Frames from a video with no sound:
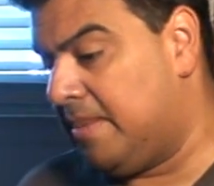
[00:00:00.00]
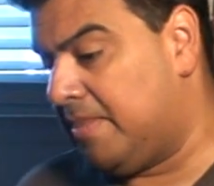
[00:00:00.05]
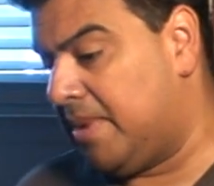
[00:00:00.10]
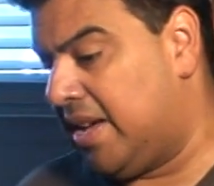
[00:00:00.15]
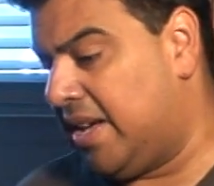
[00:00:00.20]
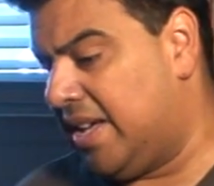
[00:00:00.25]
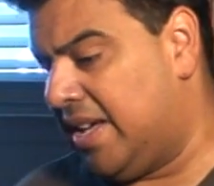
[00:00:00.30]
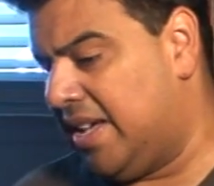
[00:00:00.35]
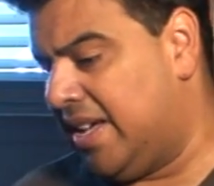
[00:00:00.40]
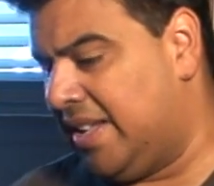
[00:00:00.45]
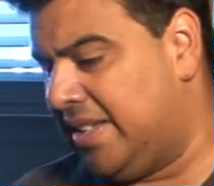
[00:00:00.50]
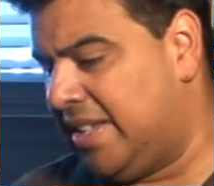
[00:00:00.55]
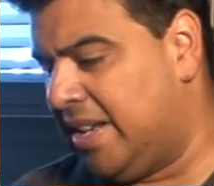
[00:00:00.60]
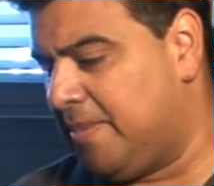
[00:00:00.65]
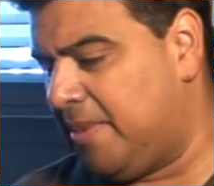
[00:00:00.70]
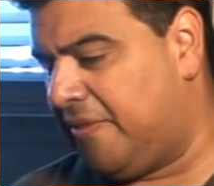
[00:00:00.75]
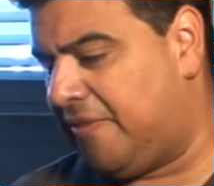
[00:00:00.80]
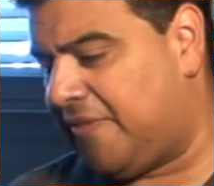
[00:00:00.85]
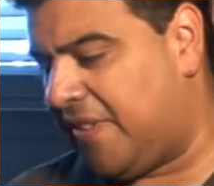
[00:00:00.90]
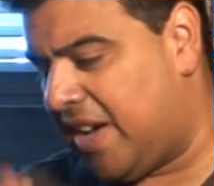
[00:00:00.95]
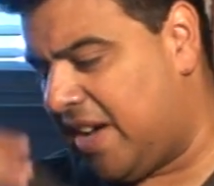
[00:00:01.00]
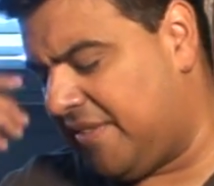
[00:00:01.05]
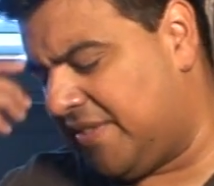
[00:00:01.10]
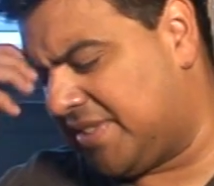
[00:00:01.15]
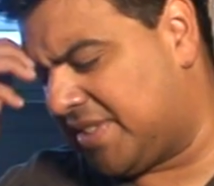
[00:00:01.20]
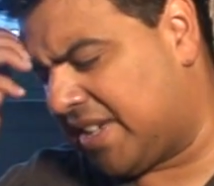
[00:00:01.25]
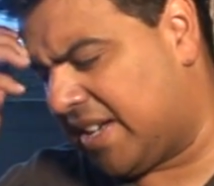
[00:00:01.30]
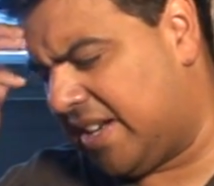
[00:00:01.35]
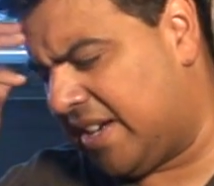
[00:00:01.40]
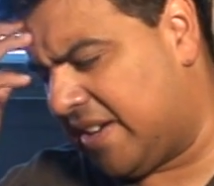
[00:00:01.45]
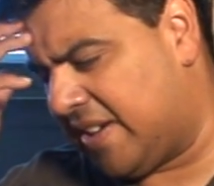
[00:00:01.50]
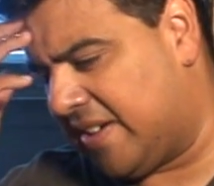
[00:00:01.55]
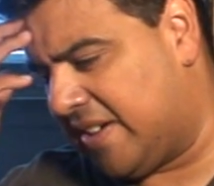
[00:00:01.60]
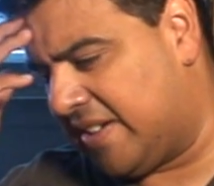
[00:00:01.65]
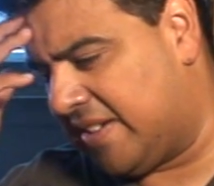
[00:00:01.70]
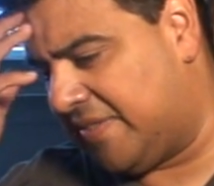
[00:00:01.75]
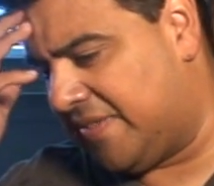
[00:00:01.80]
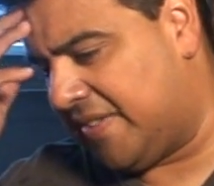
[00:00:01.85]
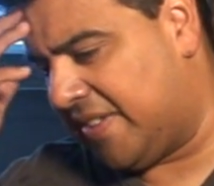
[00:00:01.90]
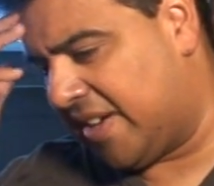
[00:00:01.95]
But number 5 was kind of
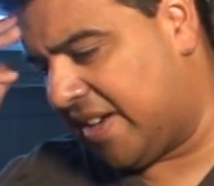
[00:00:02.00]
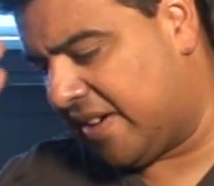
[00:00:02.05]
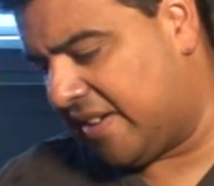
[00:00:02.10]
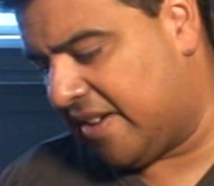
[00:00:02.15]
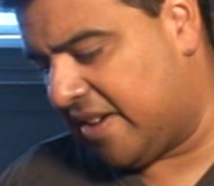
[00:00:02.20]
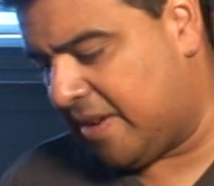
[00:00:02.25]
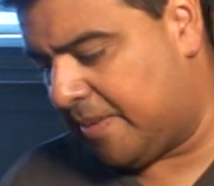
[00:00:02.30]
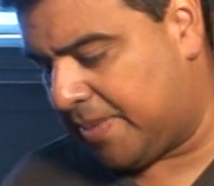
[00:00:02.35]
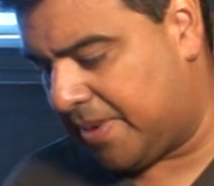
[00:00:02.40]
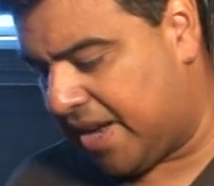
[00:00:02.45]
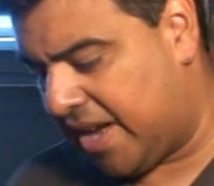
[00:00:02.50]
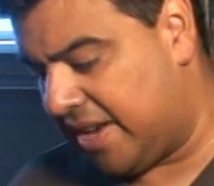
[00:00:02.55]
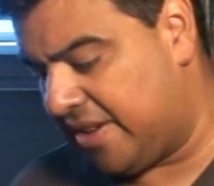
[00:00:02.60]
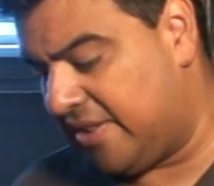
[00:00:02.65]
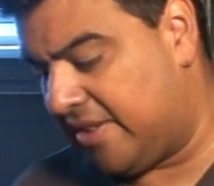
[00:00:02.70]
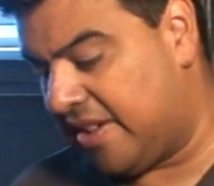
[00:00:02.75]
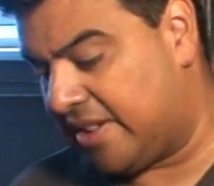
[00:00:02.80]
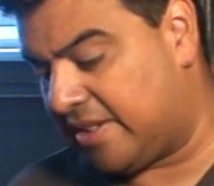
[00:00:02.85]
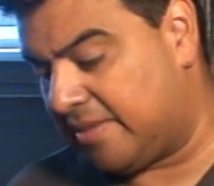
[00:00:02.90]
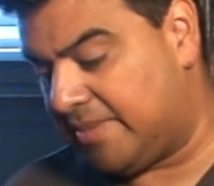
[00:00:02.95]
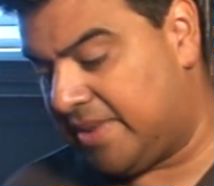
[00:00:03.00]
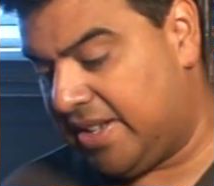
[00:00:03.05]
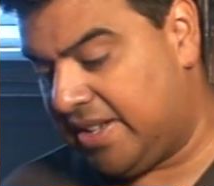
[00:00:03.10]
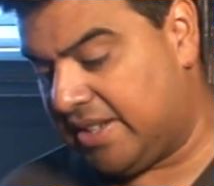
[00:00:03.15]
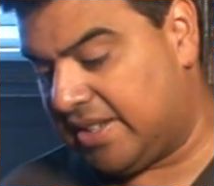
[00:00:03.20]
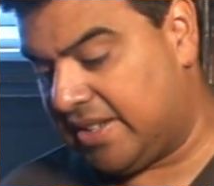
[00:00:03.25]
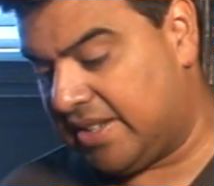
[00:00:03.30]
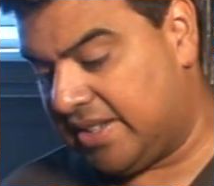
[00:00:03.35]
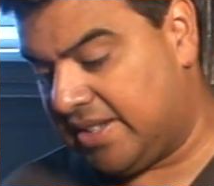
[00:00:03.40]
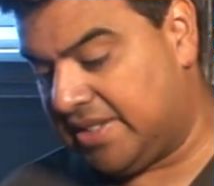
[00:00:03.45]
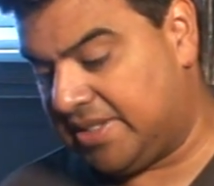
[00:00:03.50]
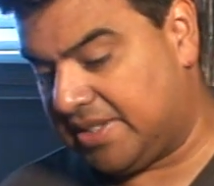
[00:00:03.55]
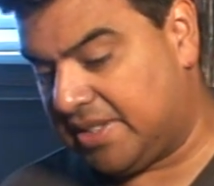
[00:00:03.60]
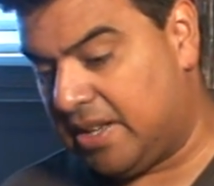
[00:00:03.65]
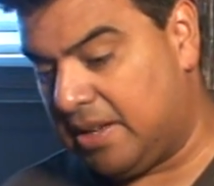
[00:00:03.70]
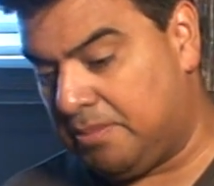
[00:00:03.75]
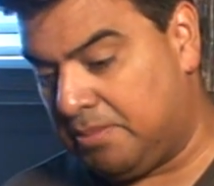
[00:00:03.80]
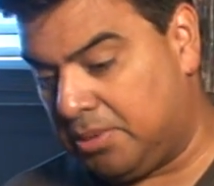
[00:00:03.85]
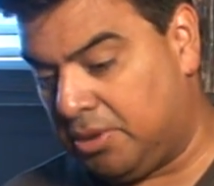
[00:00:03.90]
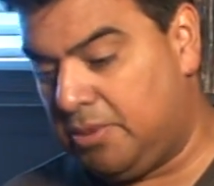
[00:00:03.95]
hard to figure out, but I do have to admit, this
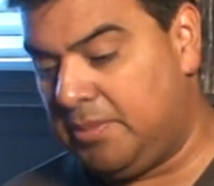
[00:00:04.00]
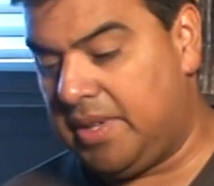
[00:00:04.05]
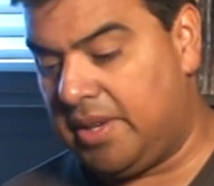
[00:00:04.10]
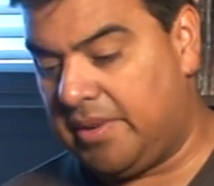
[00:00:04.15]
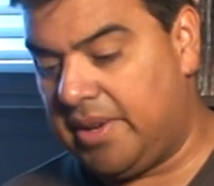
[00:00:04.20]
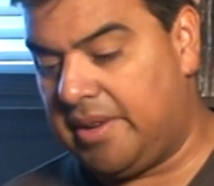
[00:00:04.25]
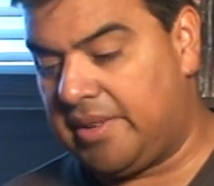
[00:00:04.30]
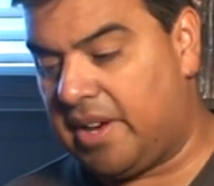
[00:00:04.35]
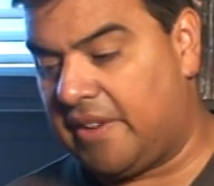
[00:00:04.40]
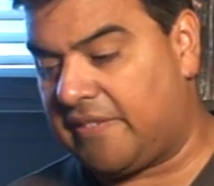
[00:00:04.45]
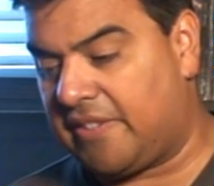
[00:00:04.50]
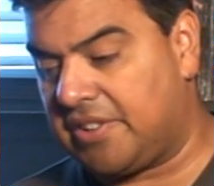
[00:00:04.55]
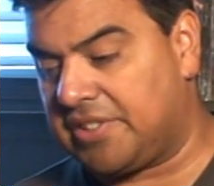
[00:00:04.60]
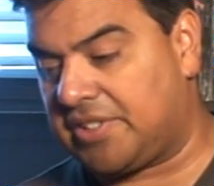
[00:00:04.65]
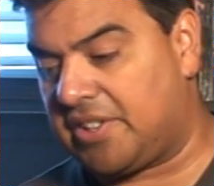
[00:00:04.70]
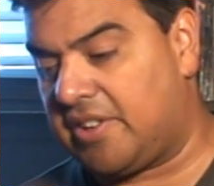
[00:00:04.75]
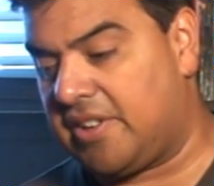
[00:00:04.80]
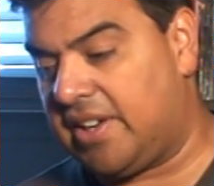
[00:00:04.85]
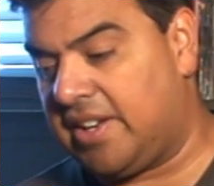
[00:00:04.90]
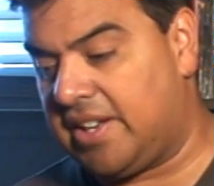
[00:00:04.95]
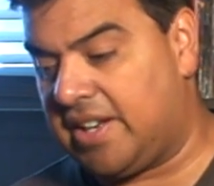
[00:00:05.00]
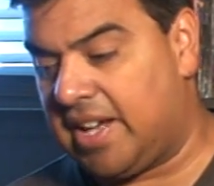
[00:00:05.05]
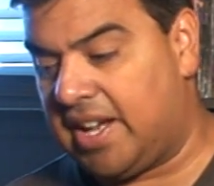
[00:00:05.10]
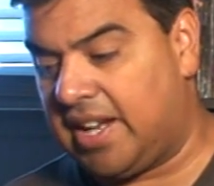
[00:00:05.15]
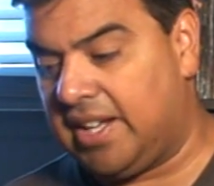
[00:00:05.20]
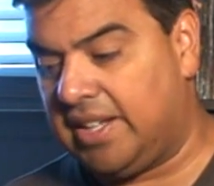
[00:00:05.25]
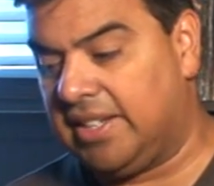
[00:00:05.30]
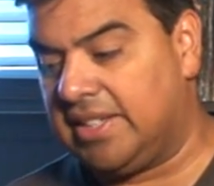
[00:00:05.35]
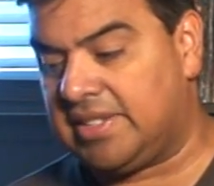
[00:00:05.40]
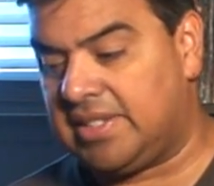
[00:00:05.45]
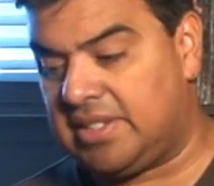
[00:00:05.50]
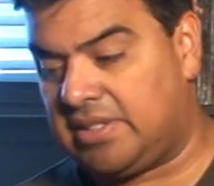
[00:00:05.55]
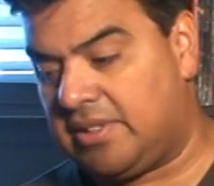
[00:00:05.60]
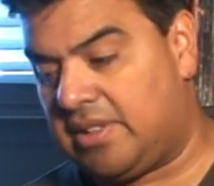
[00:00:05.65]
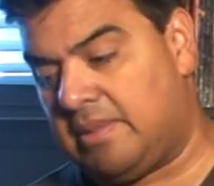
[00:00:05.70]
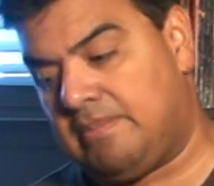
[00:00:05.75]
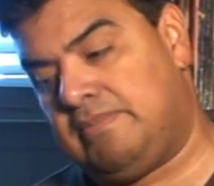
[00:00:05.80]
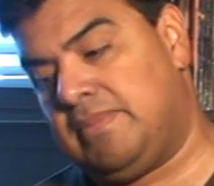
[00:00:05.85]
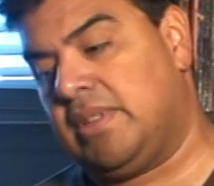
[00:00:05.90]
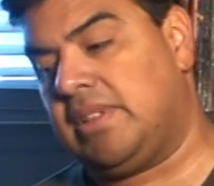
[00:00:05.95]
song blew me away when I first heard it, and I listened to
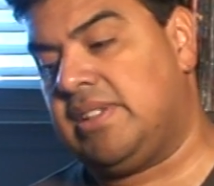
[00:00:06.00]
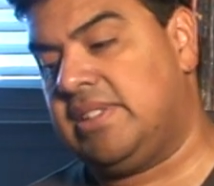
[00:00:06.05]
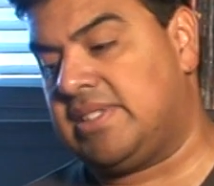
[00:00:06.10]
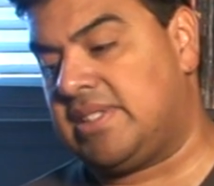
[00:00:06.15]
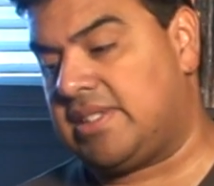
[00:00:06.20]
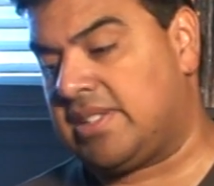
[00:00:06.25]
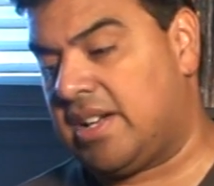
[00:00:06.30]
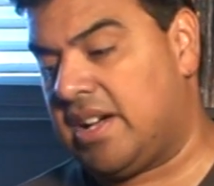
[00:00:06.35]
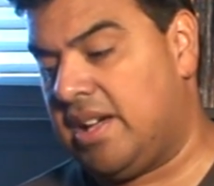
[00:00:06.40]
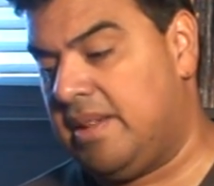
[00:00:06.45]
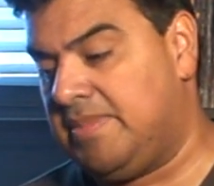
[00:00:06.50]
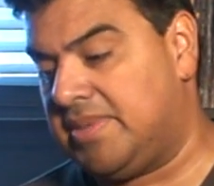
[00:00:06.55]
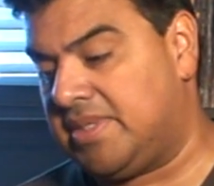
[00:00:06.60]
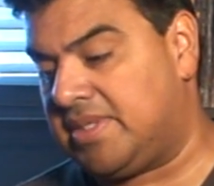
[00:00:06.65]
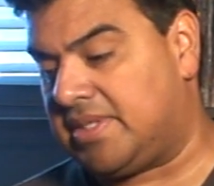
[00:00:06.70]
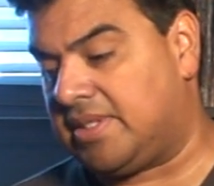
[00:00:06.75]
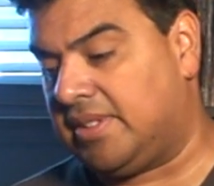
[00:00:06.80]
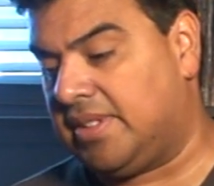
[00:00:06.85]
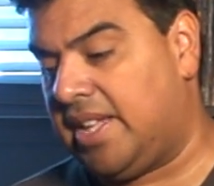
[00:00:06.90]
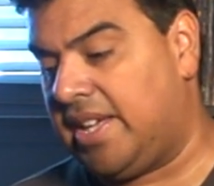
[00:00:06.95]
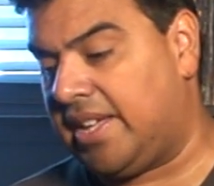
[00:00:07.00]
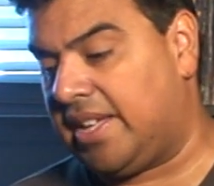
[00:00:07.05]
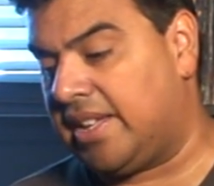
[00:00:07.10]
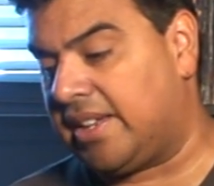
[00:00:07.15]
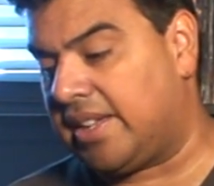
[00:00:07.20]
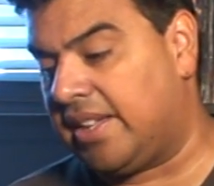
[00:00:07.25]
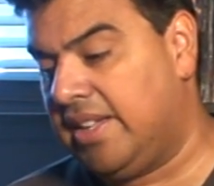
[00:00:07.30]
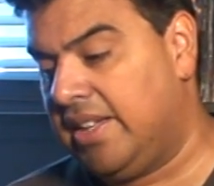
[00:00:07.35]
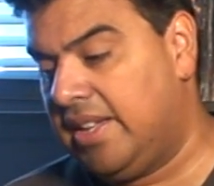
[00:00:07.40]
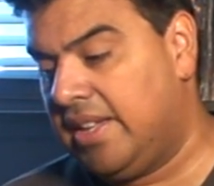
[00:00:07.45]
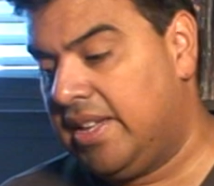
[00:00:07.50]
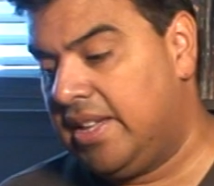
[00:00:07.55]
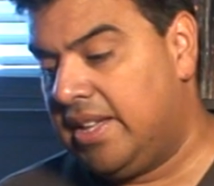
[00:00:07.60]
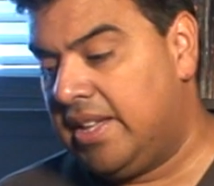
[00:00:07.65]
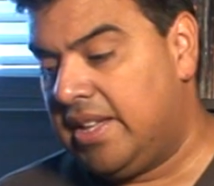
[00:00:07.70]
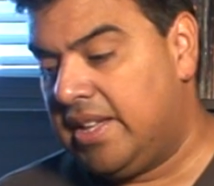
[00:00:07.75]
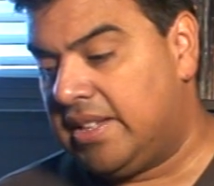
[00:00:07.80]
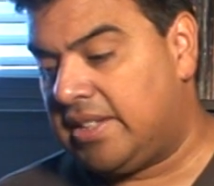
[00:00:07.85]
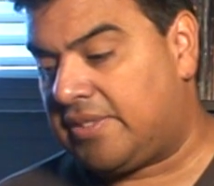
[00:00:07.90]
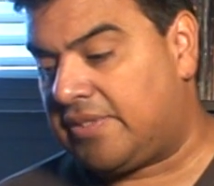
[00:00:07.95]
it millions of times and still like it.
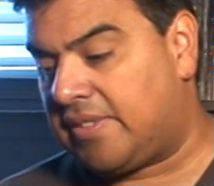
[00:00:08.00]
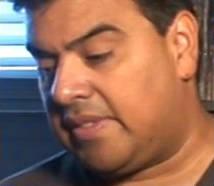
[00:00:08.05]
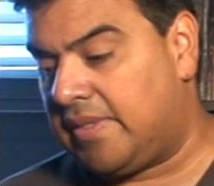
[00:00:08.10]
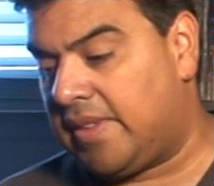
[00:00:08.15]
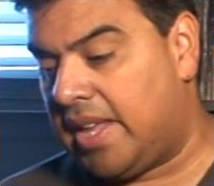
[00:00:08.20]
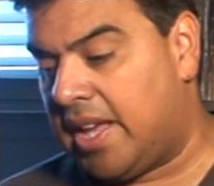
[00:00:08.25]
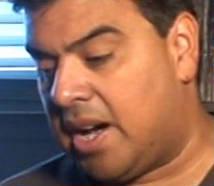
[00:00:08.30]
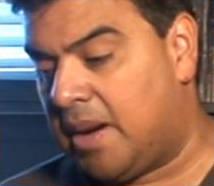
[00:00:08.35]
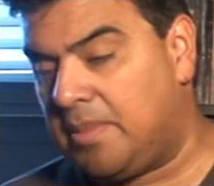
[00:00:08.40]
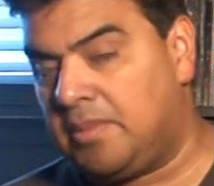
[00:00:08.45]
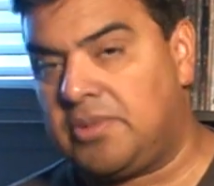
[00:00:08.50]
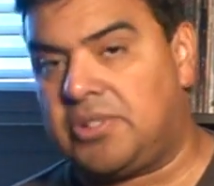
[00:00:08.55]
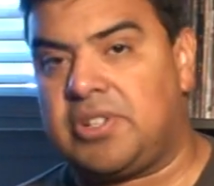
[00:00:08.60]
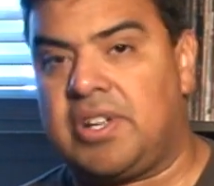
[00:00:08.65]
It's from the album